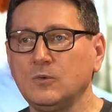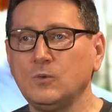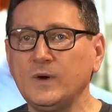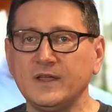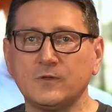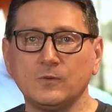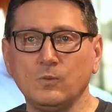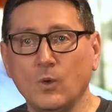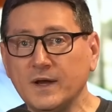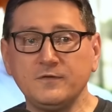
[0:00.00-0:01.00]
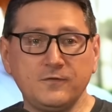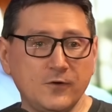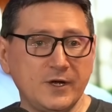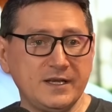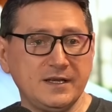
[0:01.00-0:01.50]
with one
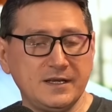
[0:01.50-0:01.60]
foot,